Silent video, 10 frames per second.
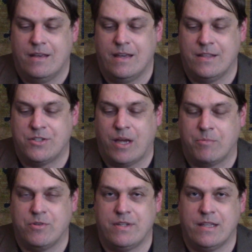In the
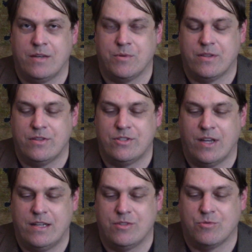chapter dealing with
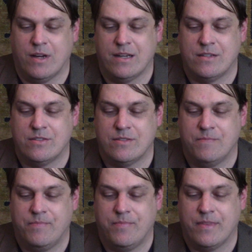Chinese rugs,
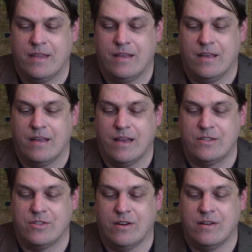I
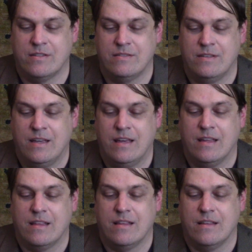start,
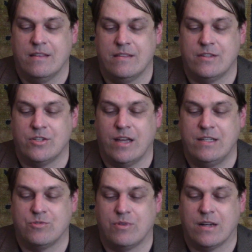the
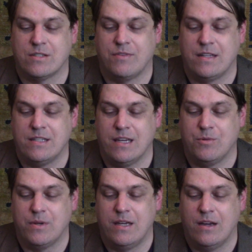Chinese rugs of
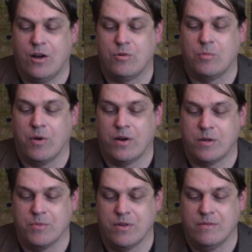antiquity are
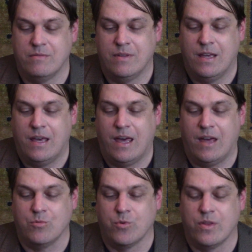remarkable
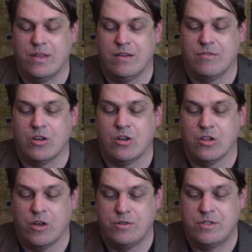and worthy of the
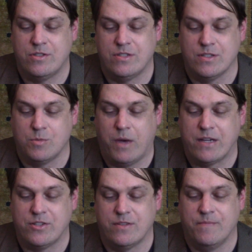closest
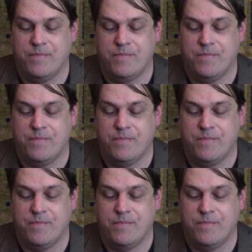inspection.